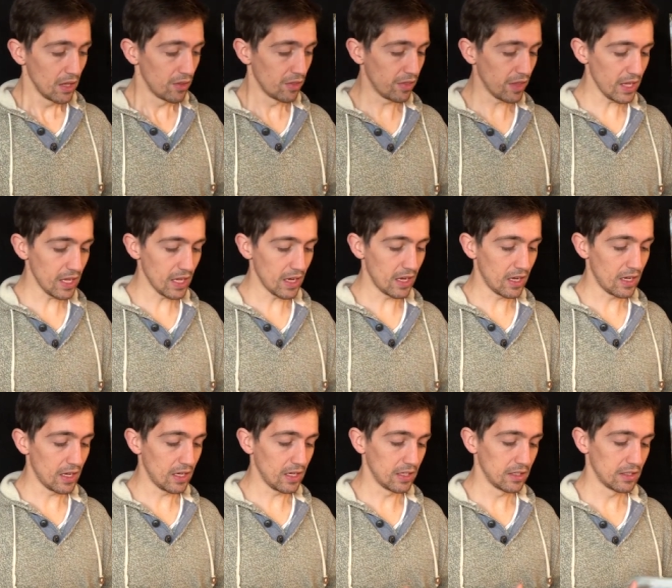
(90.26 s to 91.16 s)
They
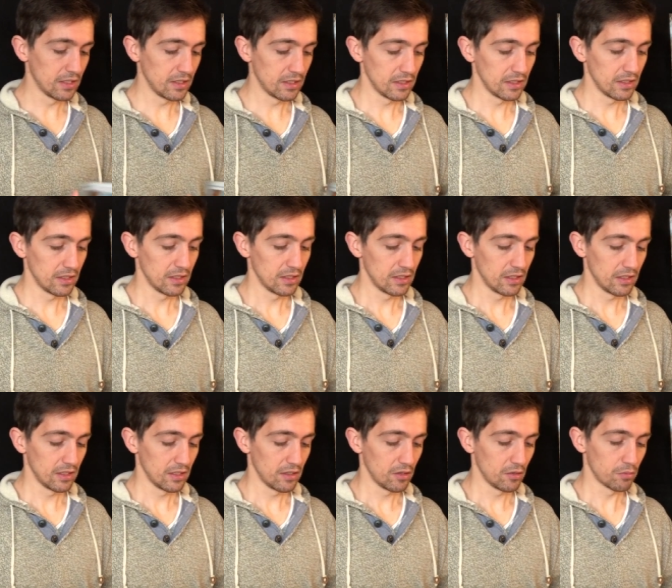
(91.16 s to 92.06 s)
are
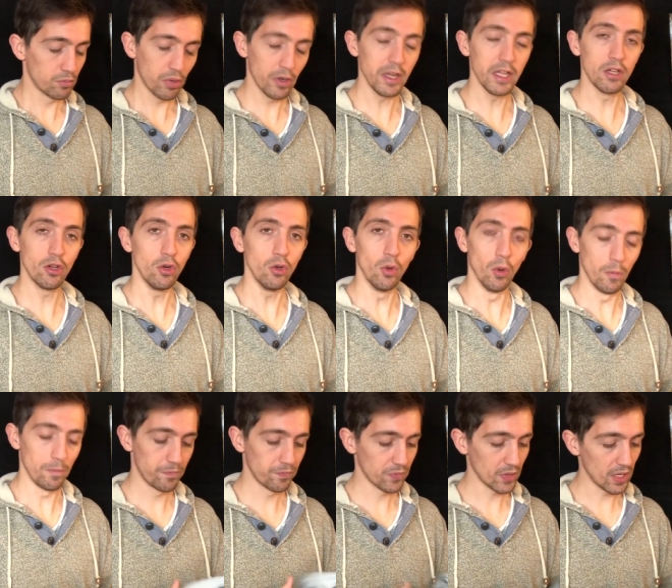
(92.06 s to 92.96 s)
pretty cool.
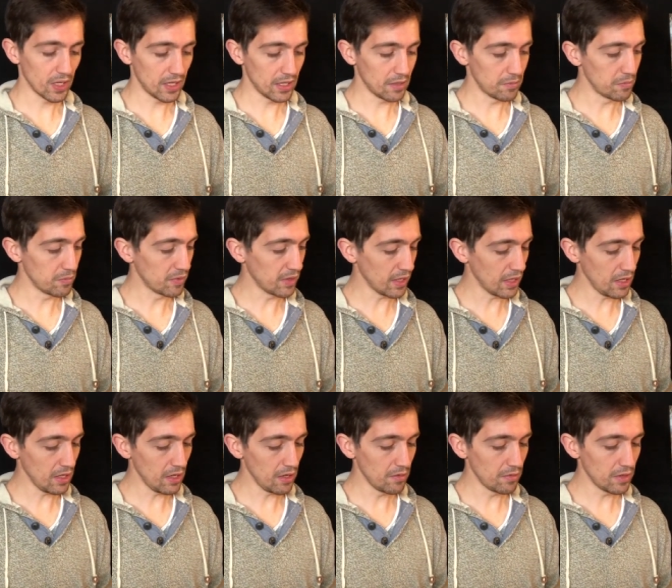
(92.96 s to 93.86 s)

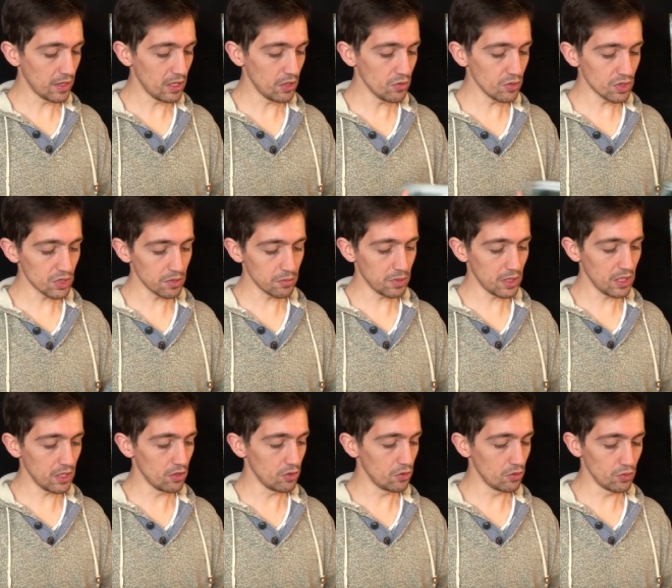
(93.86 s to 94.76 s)
They used to be
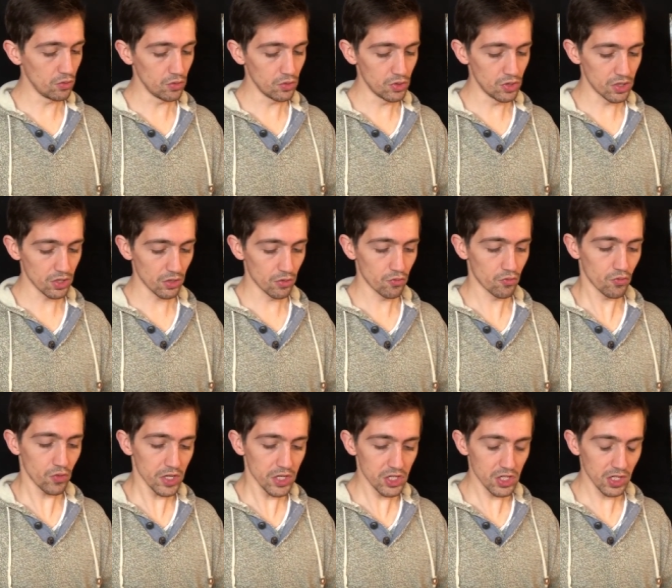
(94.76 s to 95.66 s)
used,
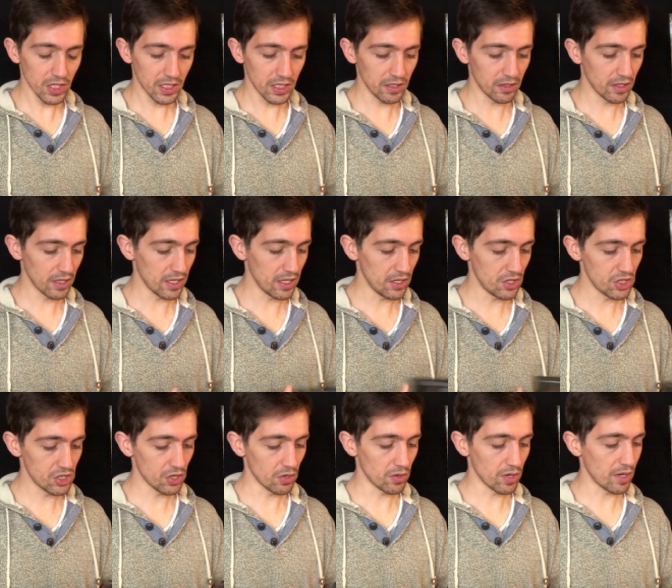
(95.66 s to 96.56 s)
originally they
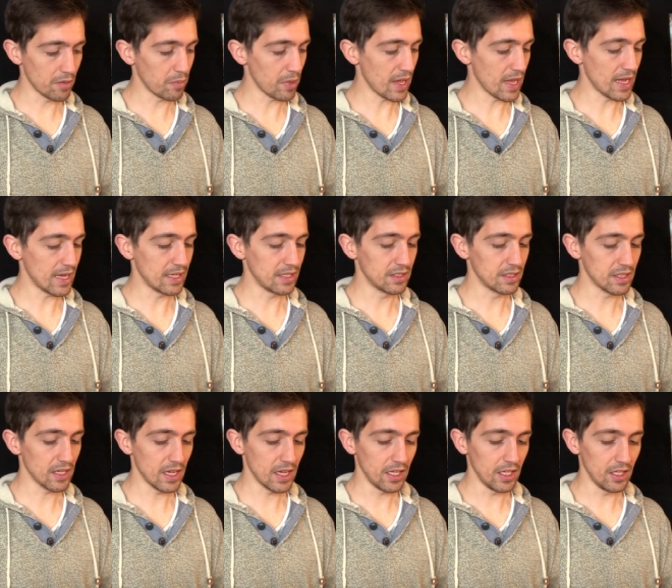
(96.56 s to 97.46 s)
showed up
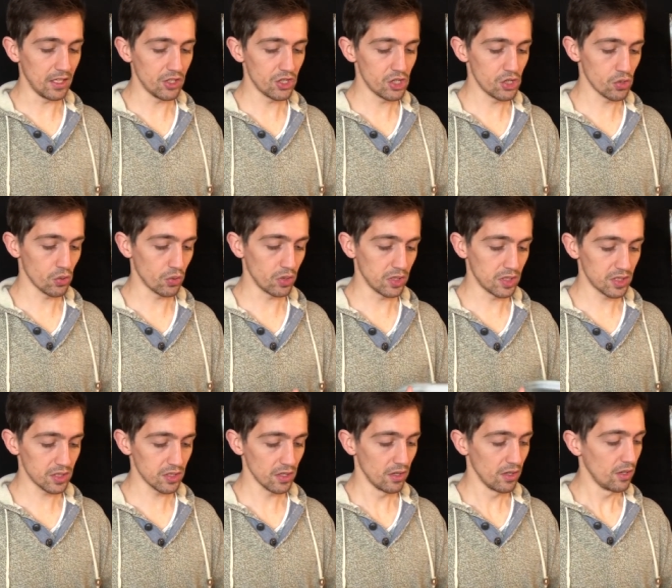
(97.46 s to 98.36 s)
as a
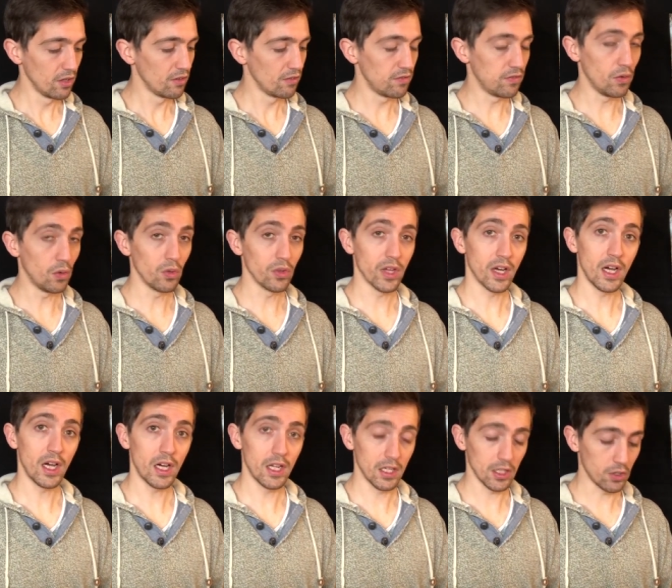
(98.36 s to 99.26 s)
choice for the
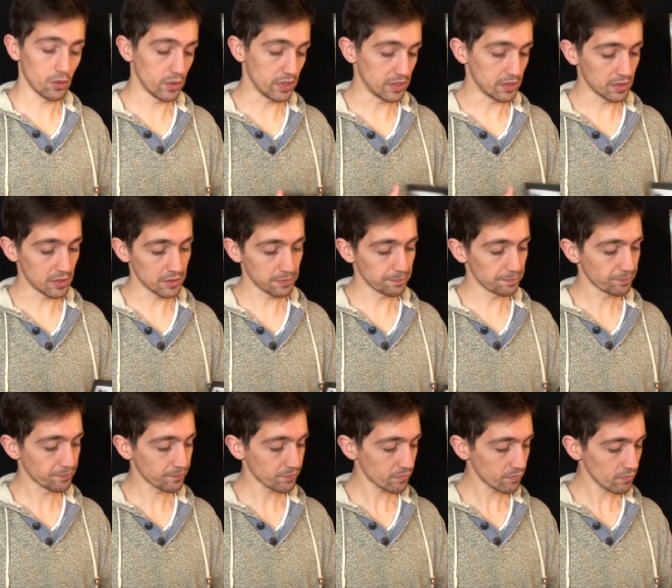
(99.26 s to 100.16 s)
Harlequins.
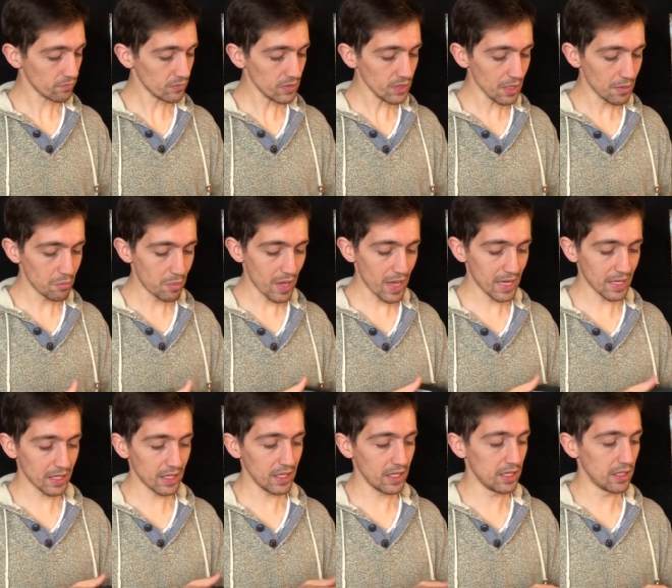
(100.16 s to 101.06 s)

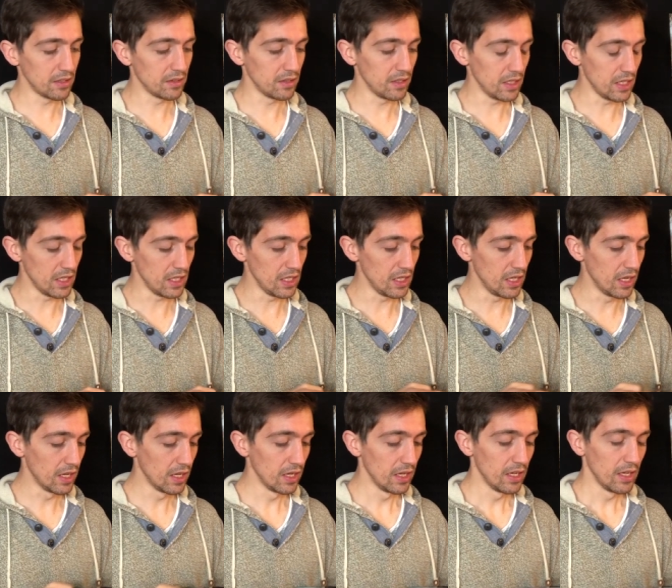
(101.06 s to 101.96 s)
Back in
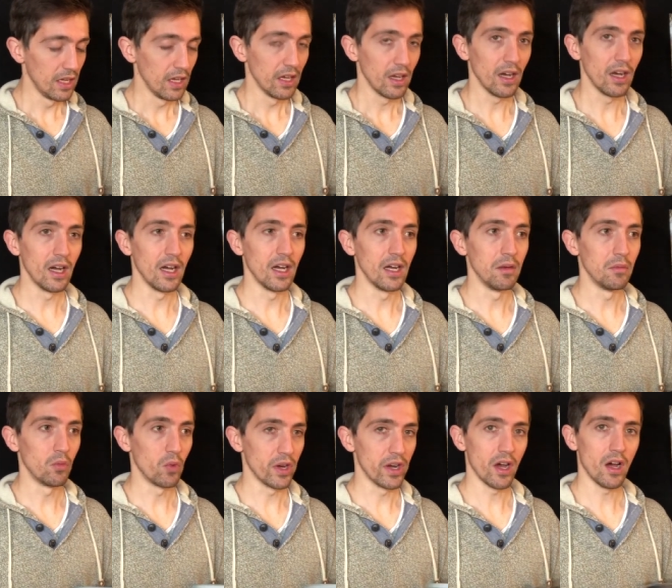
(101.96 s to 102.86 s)
the,
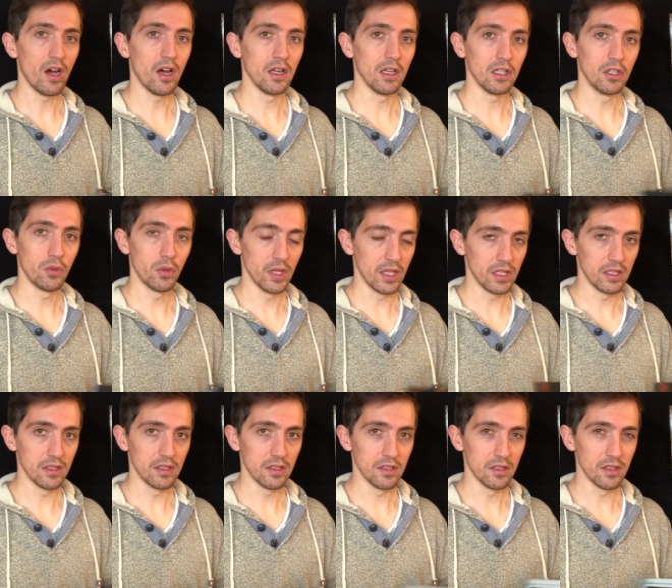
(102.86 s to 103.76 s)
when
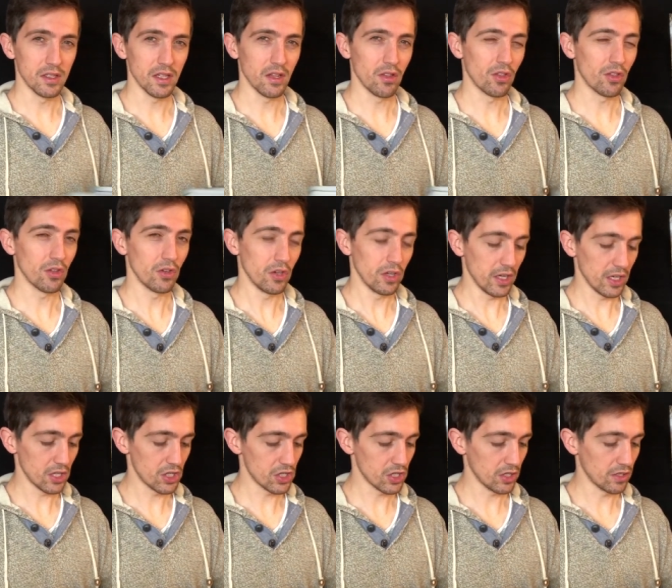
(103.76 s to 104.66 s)
Harlequins, in 3rd
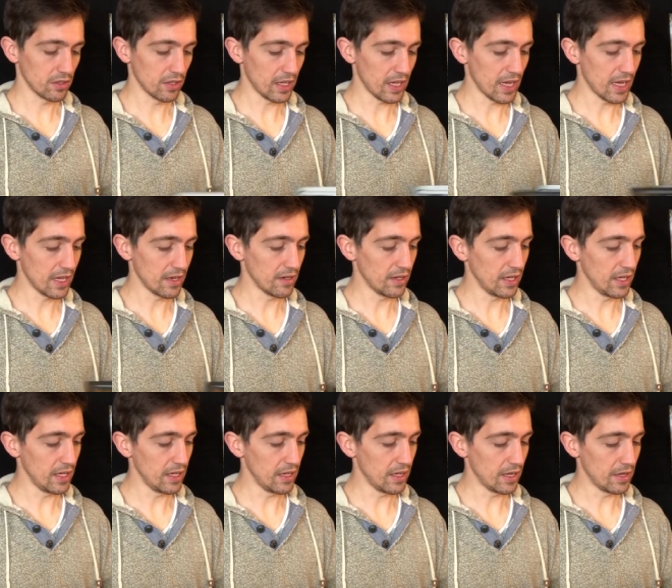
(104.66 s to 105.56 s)
edition, they had
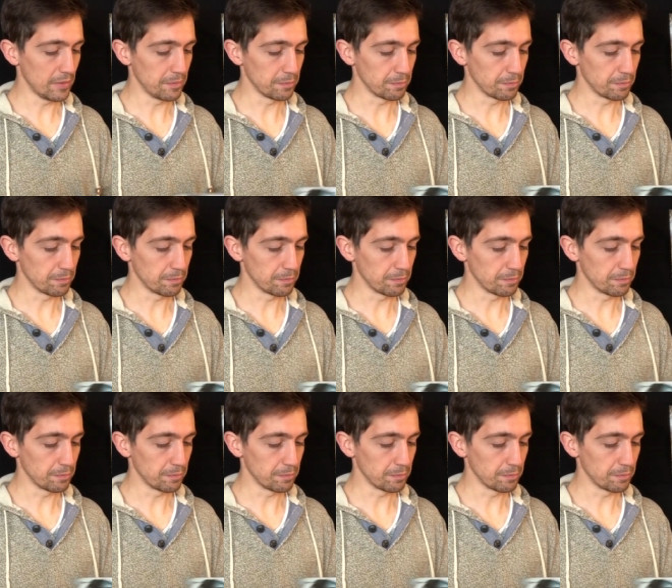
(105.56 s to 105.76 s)
a